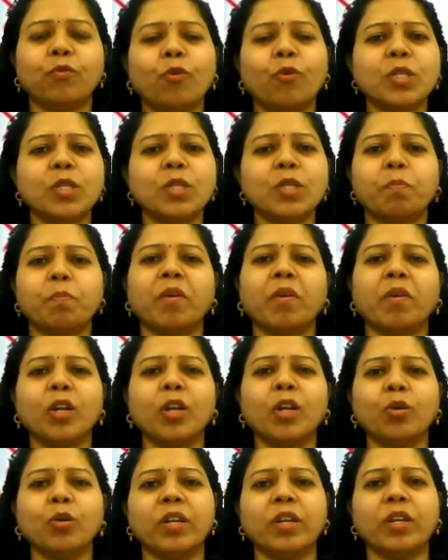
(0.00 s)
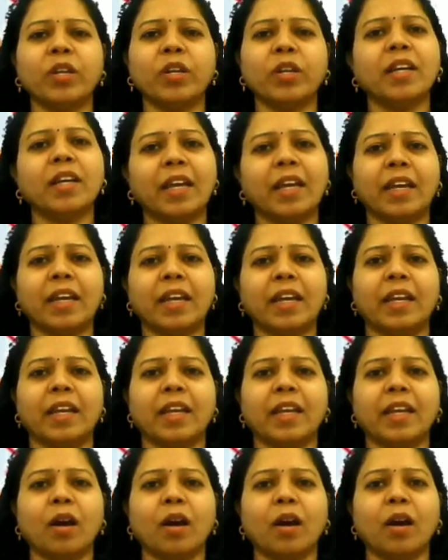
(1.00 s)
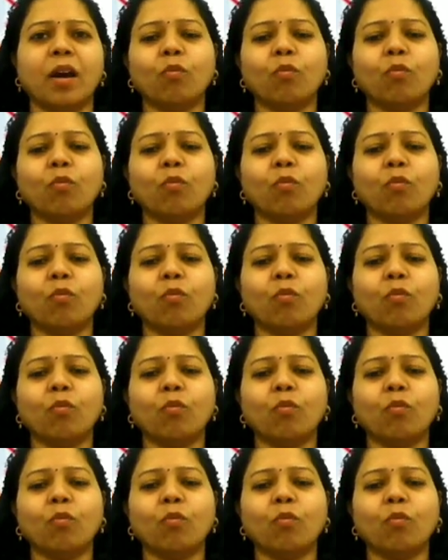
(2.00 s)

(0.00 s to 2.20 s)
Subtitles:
Force per unit area.